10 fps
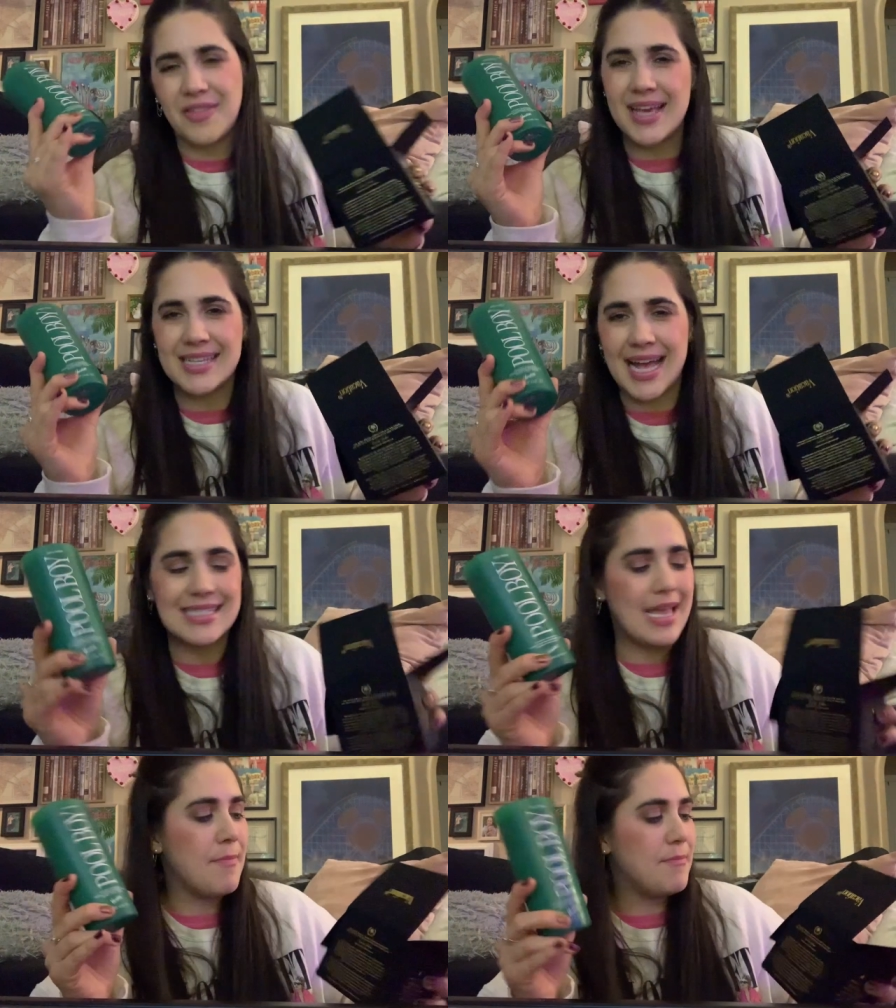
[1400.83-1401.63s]
the exact
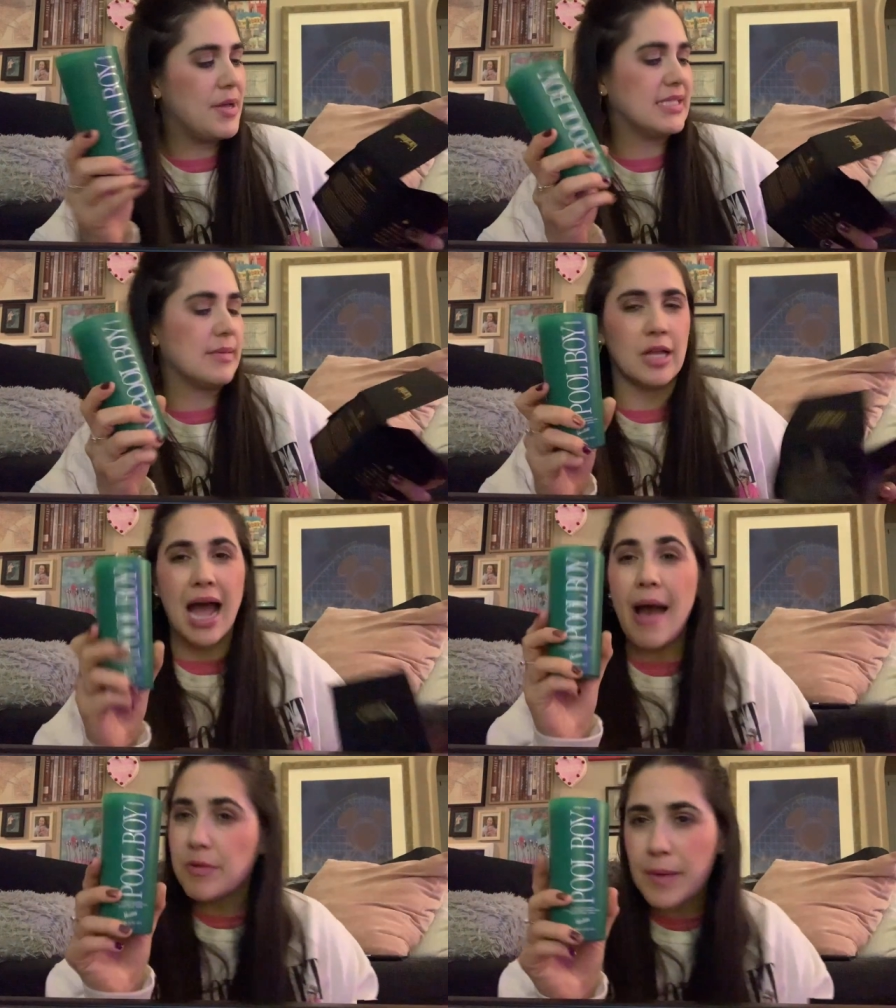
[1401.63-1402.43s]
same, but similar.
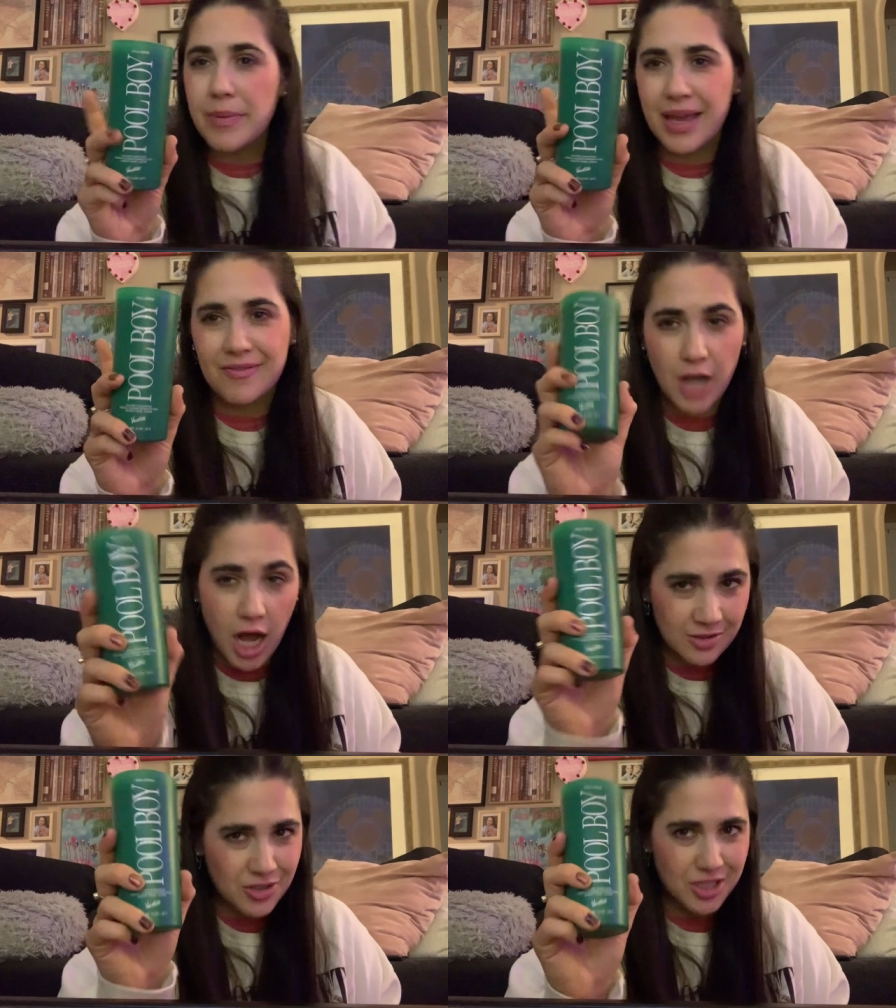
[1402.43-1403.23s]
I would probably have
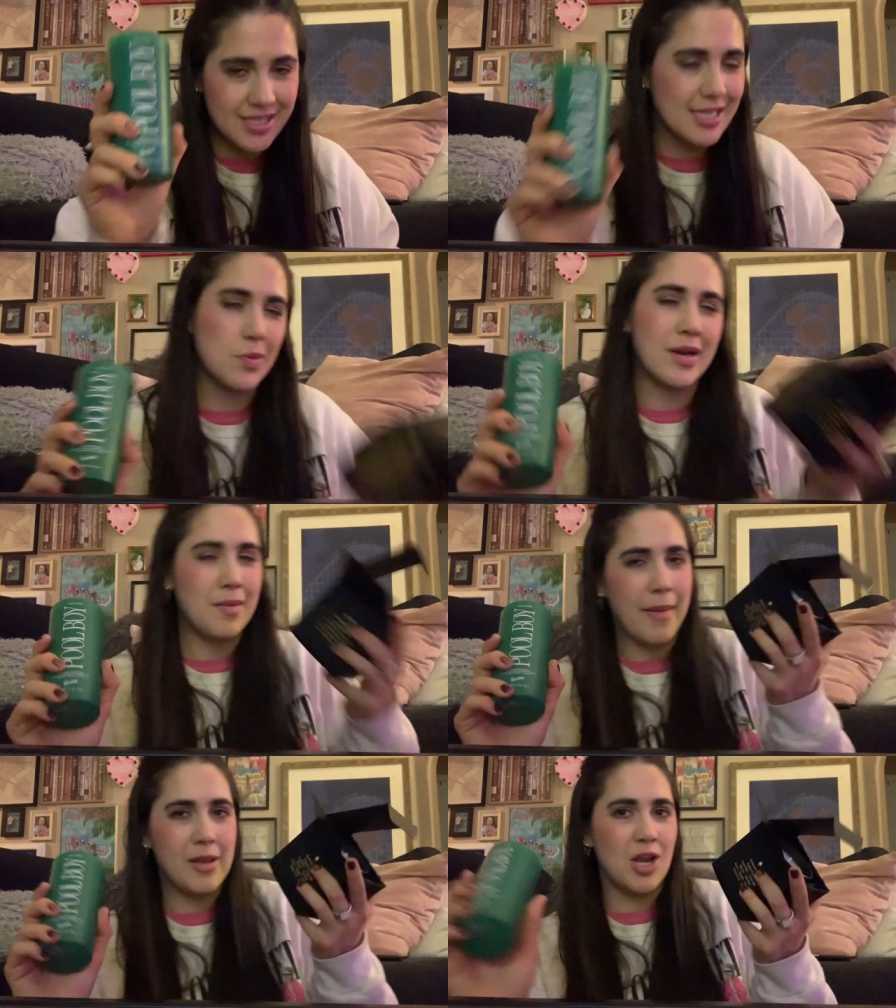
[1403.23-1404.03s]
gotten just this one and
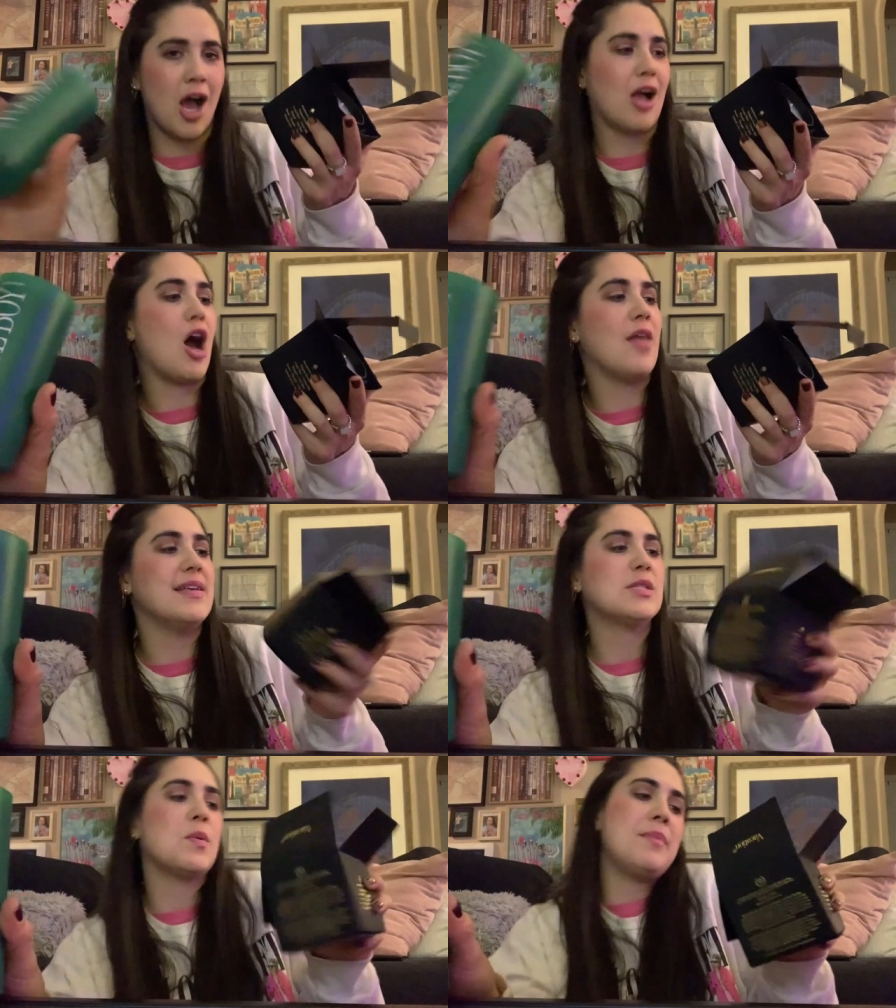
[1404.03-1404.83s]
maybe not gotten
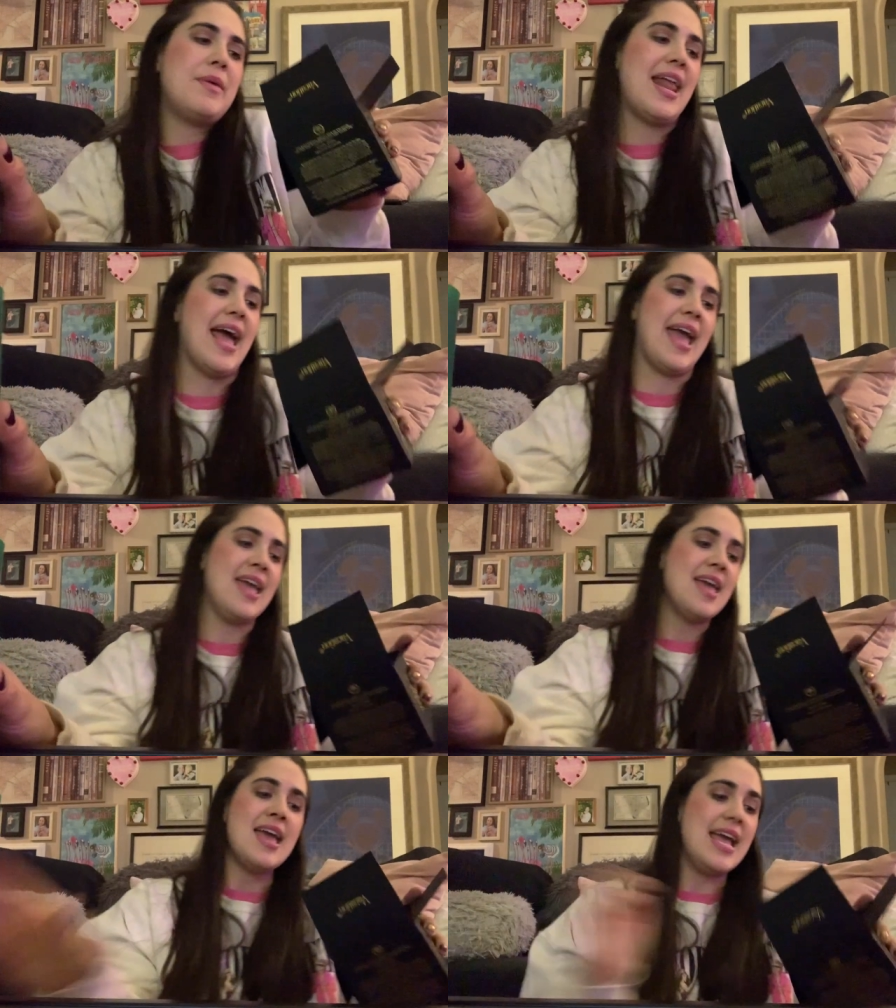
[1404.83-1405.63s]
this one, but hey,
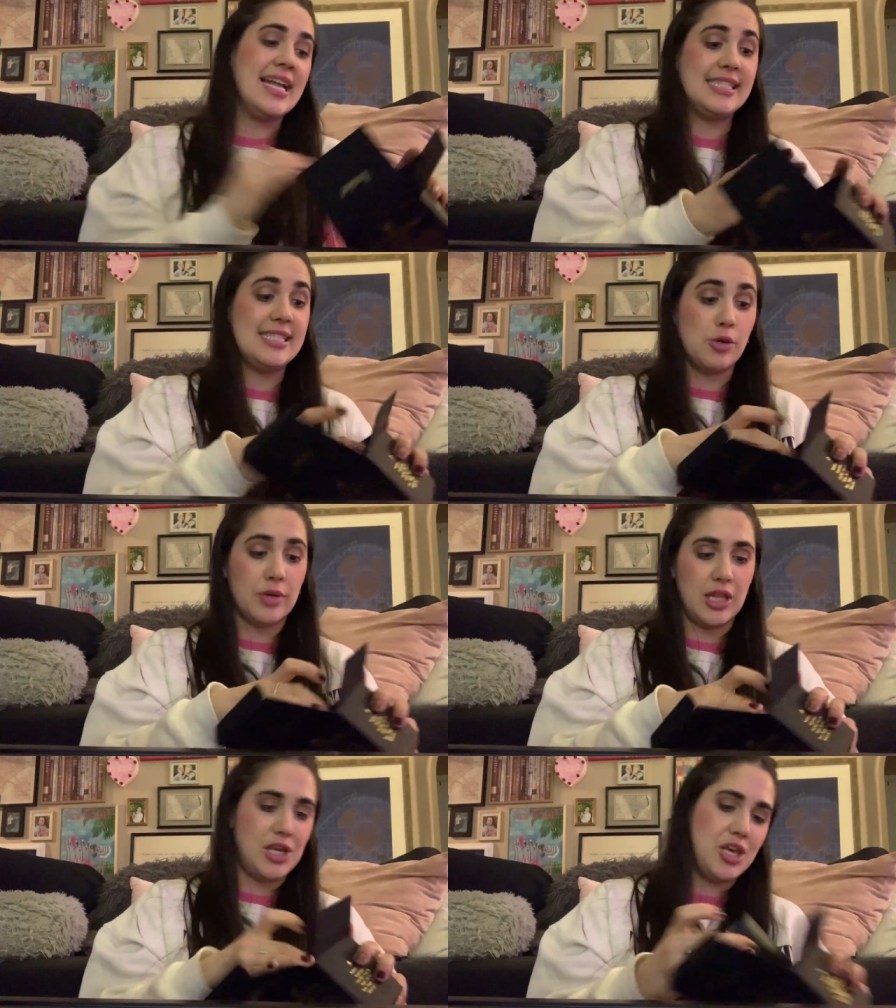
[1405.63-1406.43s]
it's still
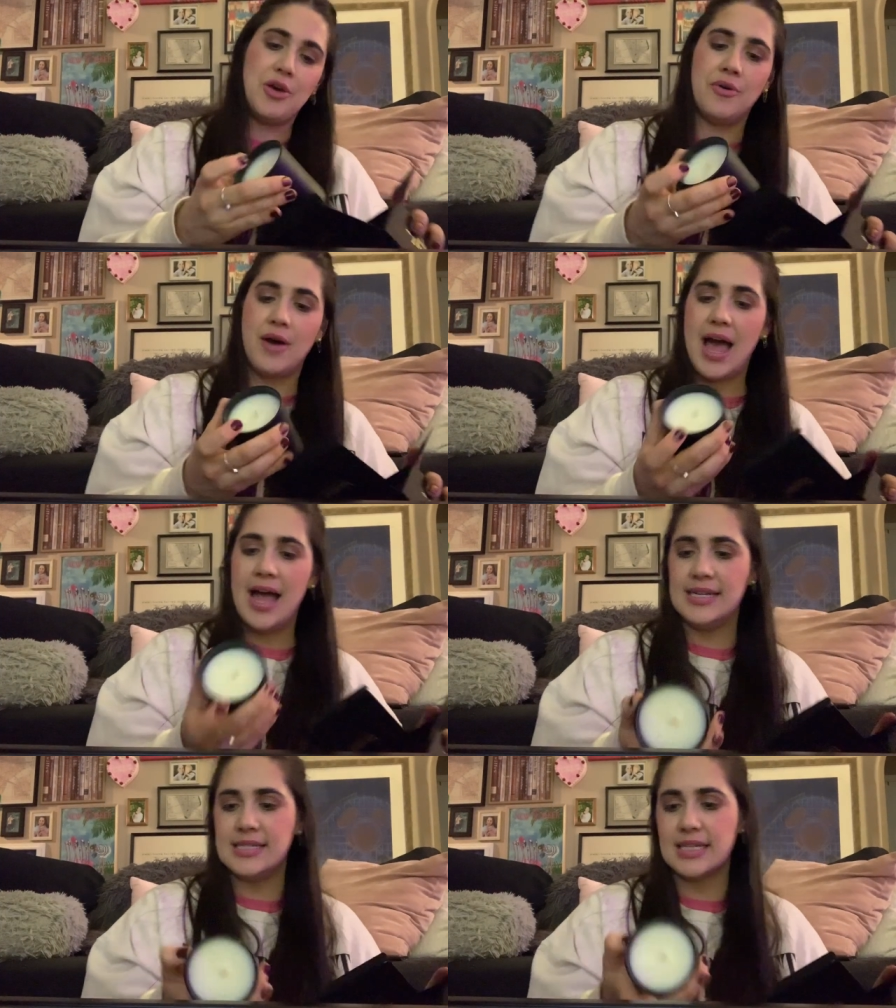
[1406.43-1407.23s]
really cute
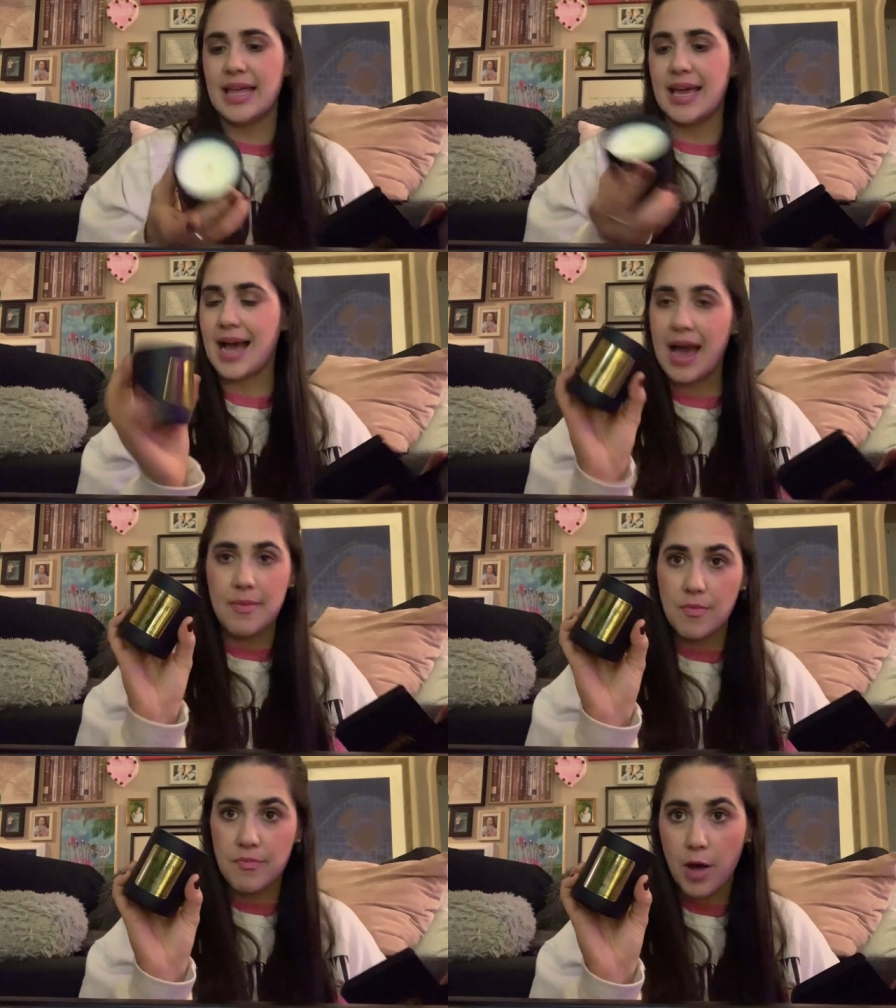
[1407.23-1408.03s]
and like
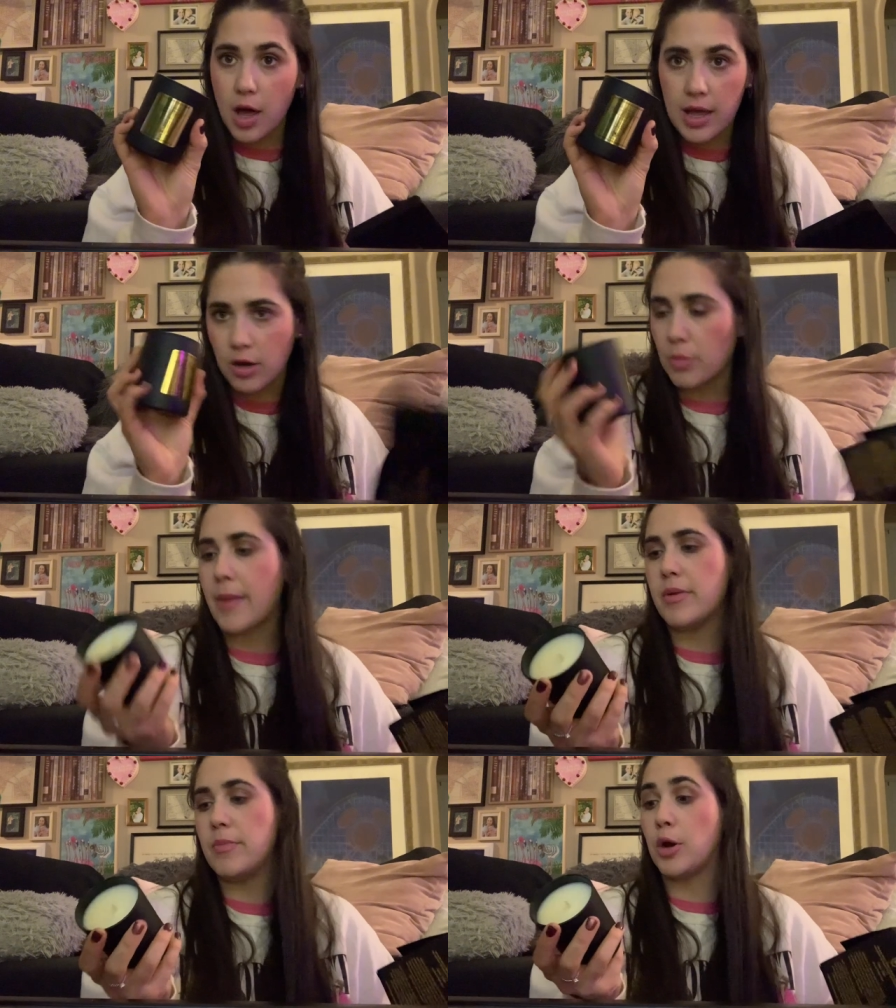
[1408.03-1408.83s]
I, it'll
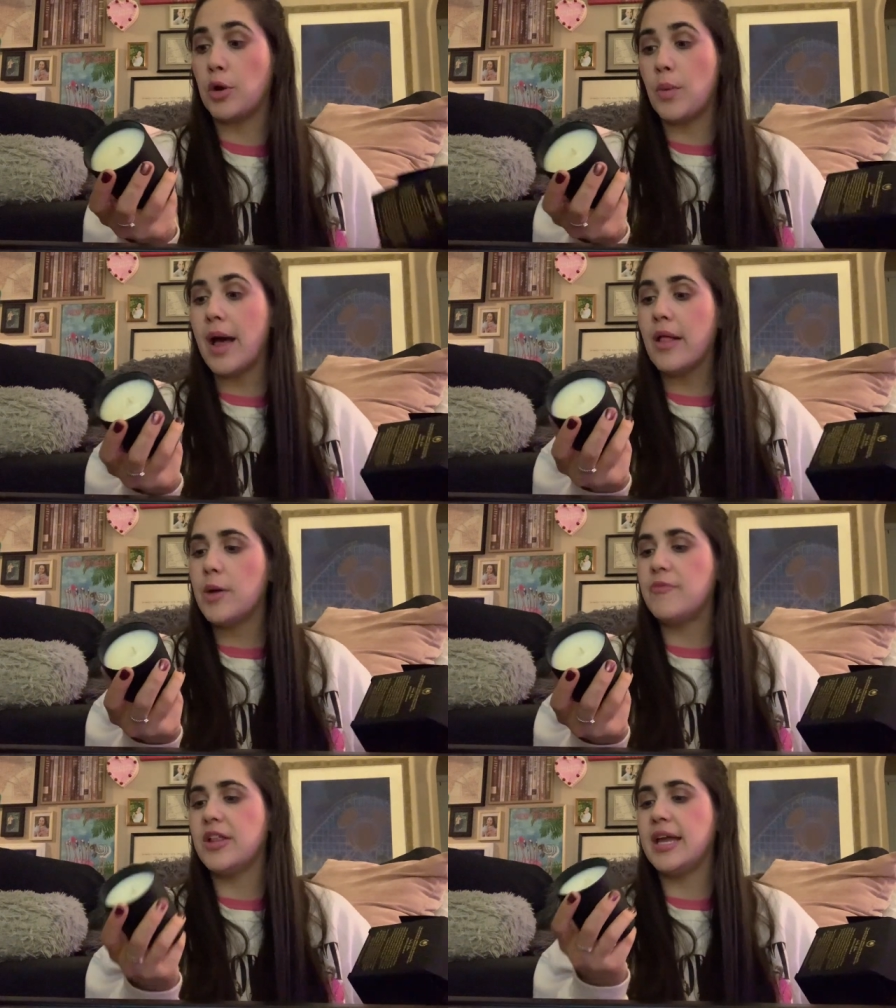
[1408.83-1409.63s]
probably burn well,
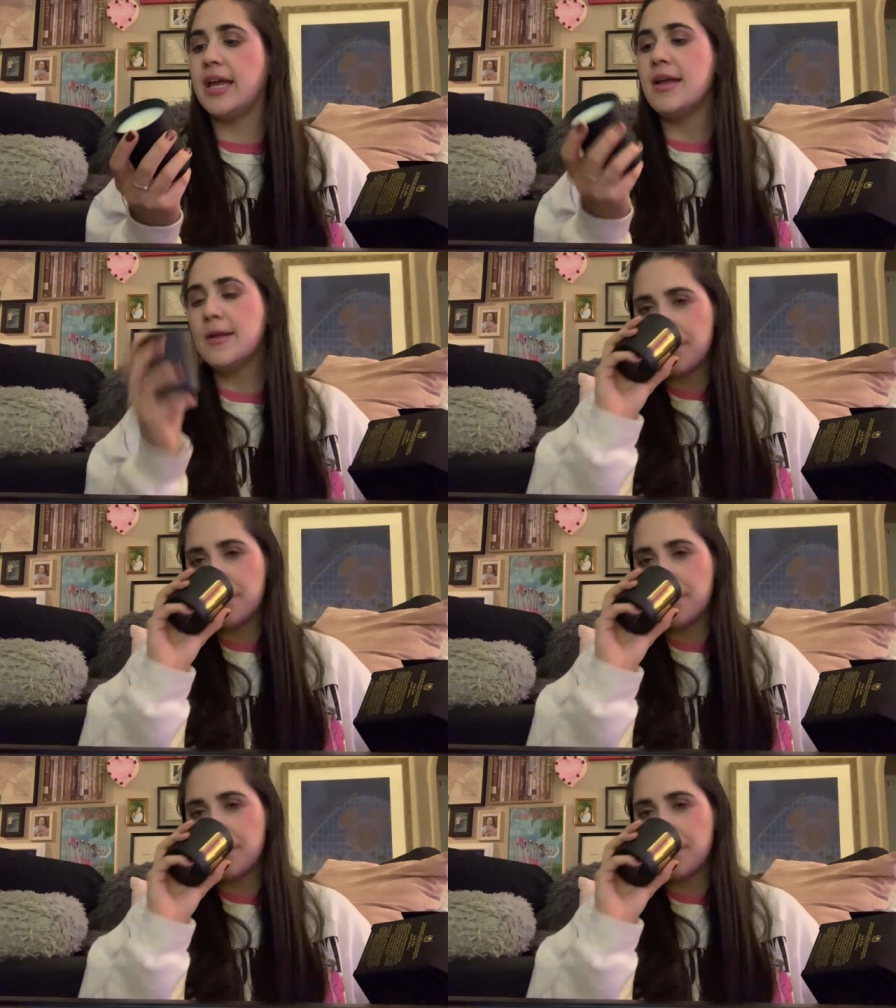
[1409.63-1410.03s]
hopefully.